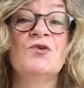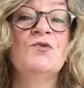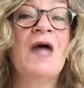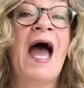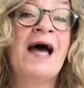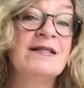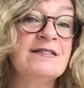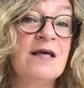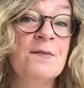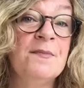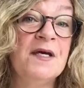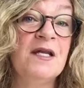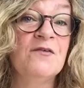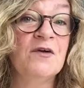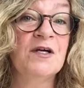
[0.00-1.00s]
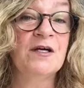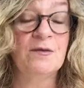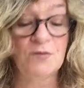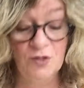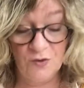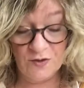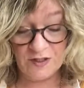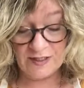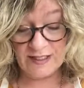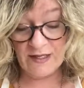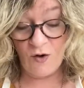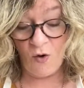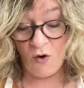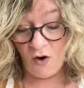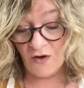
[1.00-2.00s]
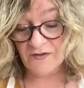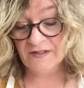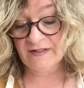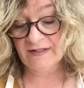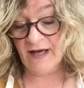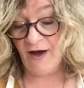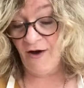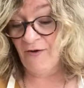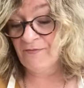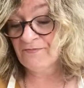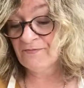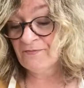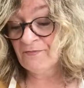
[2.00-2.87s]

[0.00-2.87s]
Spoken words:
So that's a bit of a community also.